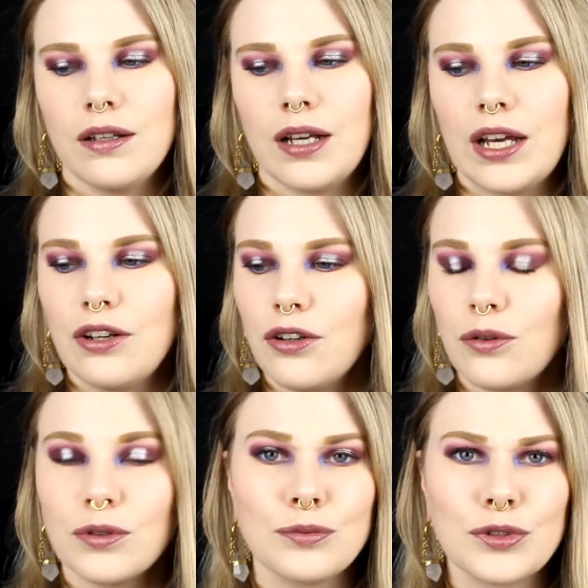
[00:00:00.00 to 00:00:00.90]
I don't know
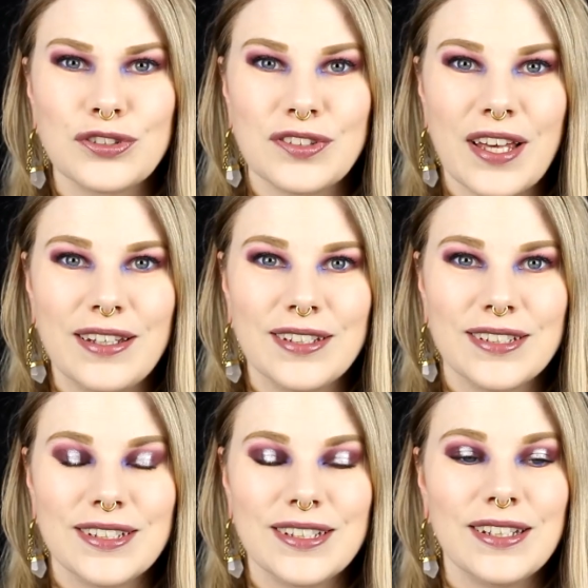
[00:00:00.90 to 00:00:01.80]
what more to say
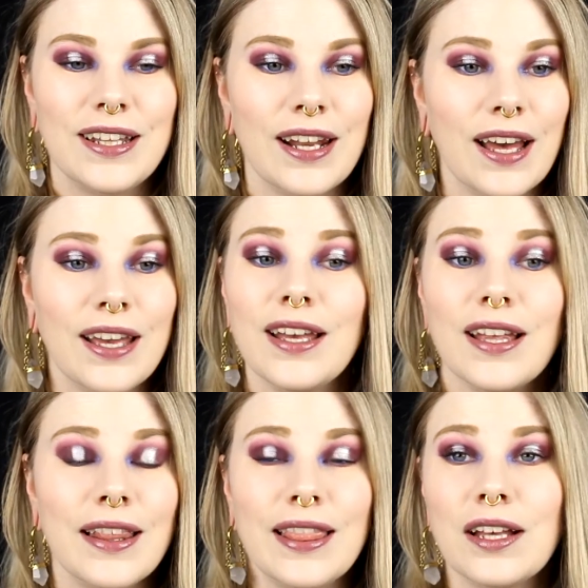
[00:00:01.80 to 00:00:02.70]
Then I
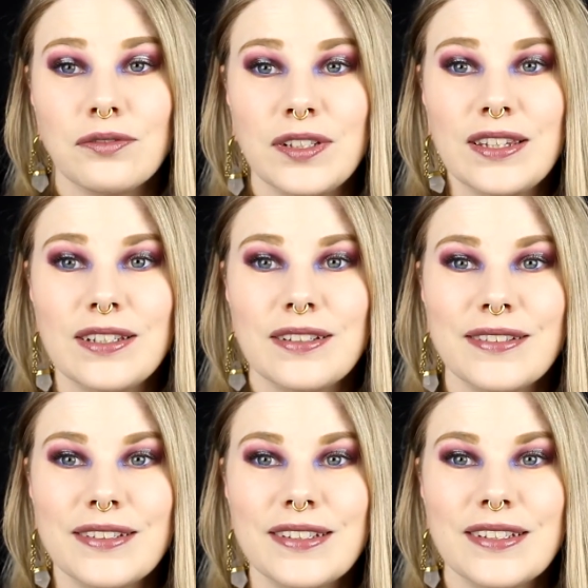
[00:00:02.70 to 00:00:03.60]
love it.
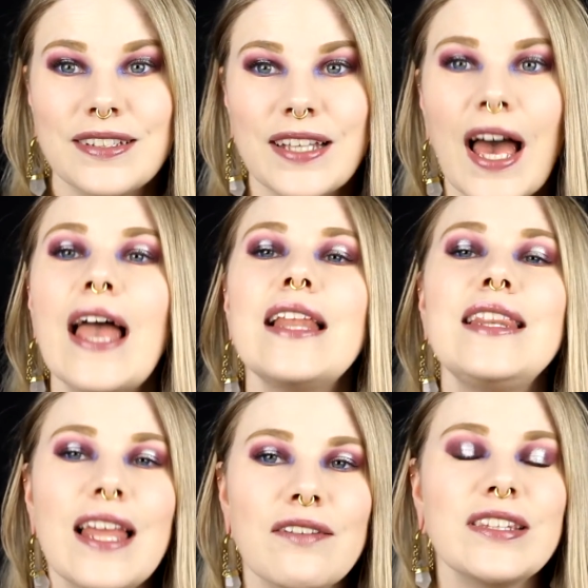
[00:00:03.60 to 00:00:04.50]
I
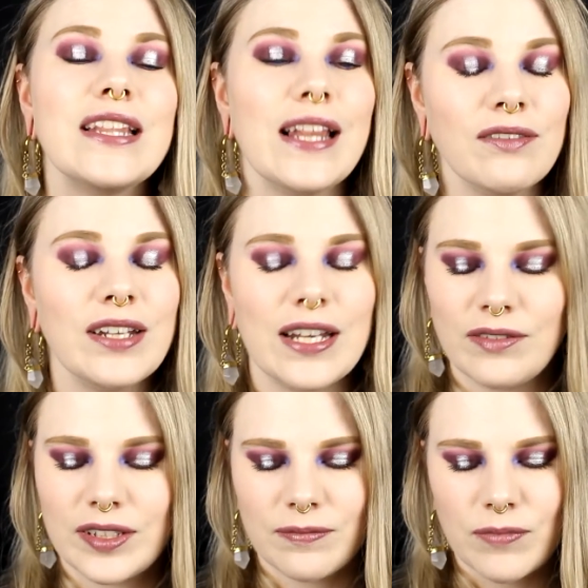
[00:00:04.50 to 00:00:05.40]
love it, love it, love
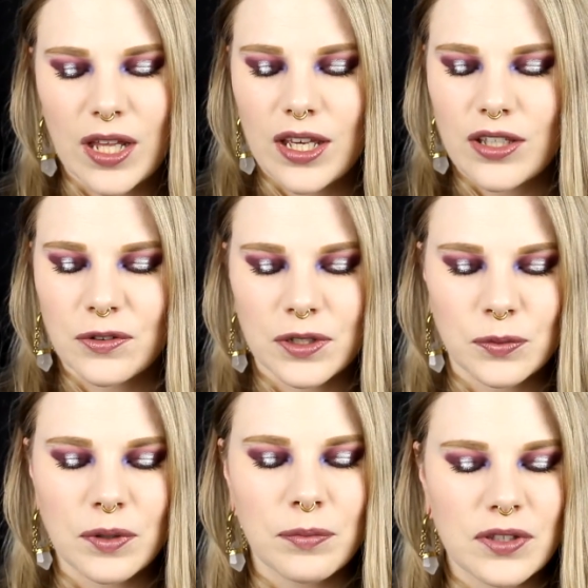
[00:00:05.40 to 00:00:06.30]
it. So it
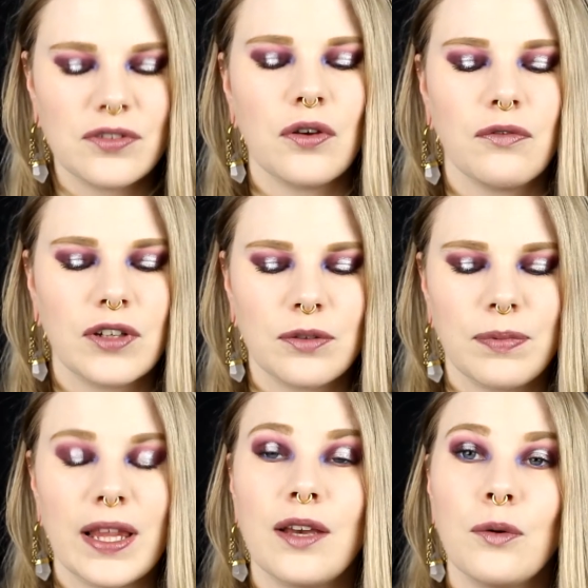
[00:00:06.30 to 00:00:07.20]
will be so fun to
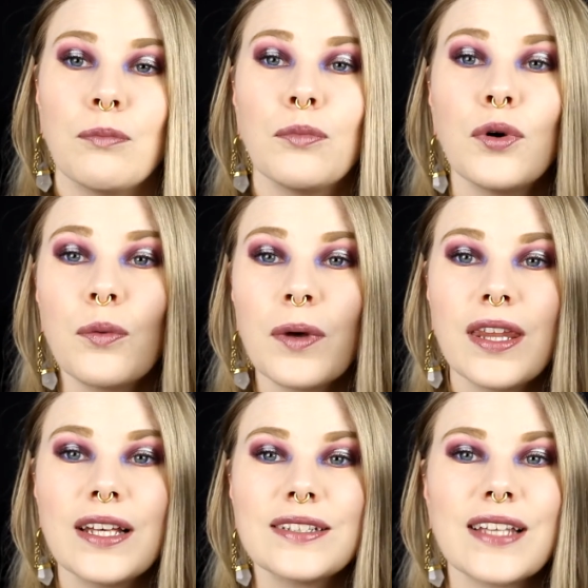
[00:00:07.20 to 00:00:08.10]
play more with
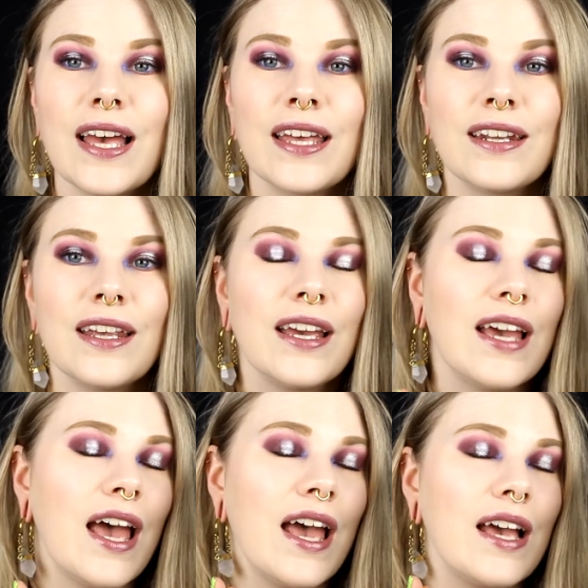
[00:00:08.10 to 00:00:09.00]
this and
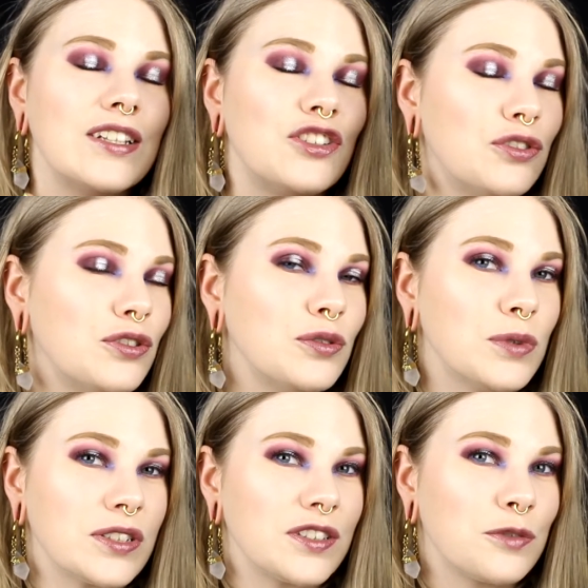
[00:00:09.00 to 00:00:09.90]
do you
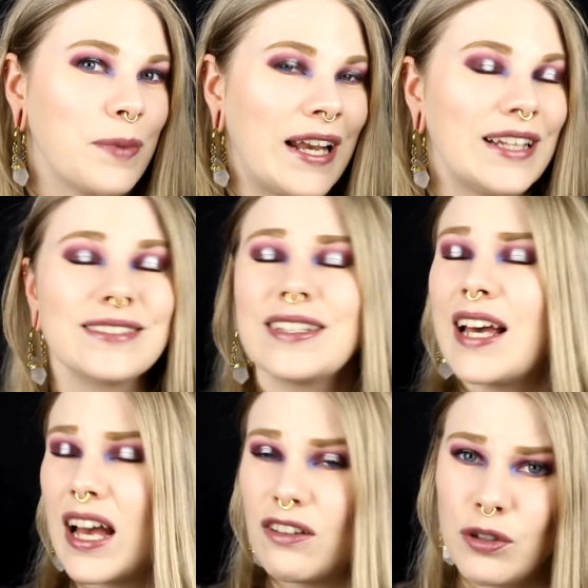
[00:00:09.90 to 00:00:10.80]
want this palette?
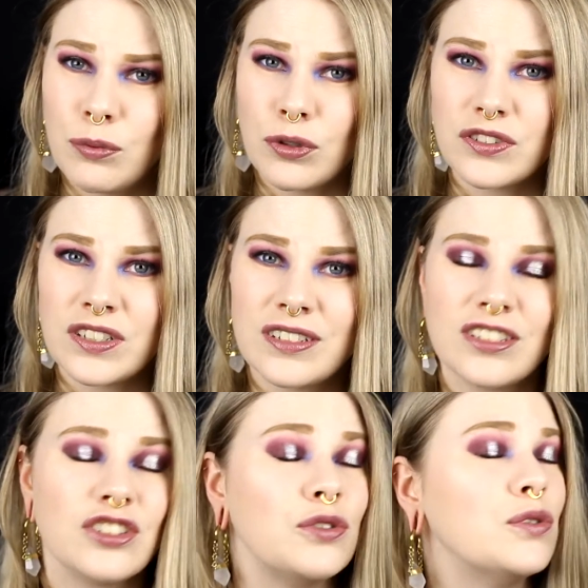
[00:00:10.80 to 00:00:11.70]
Have you bought
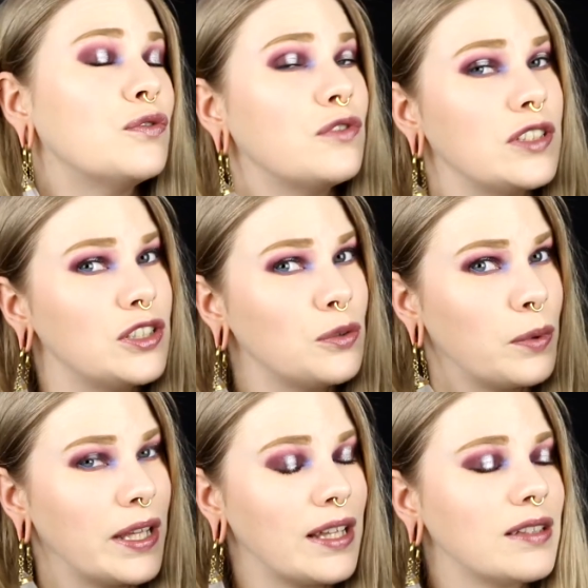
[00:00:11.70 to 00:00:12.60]
it? Do you think you
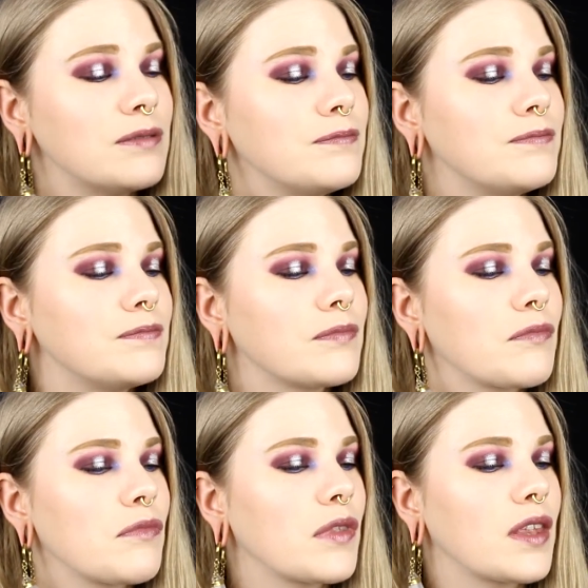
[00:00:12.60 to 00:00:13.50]
will?
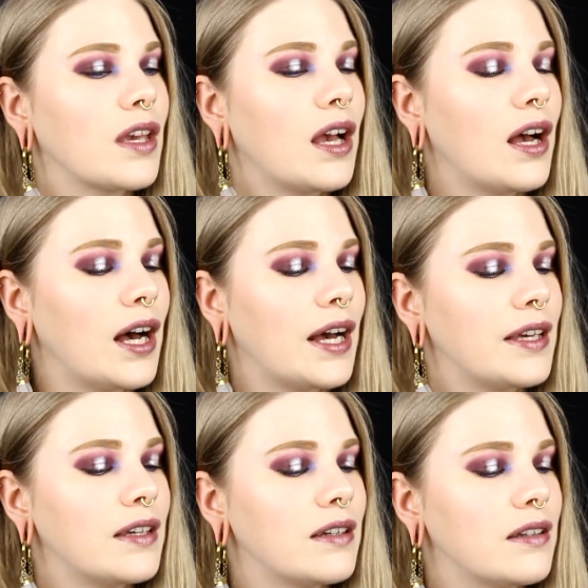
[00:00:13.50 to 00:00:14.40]

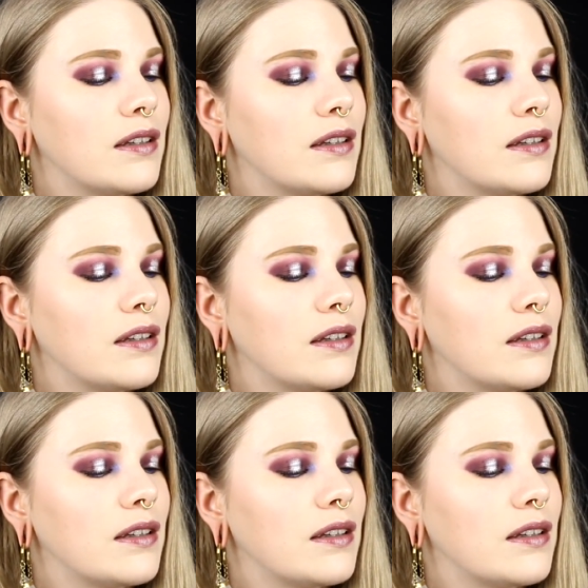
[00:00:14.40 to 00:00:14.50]
I...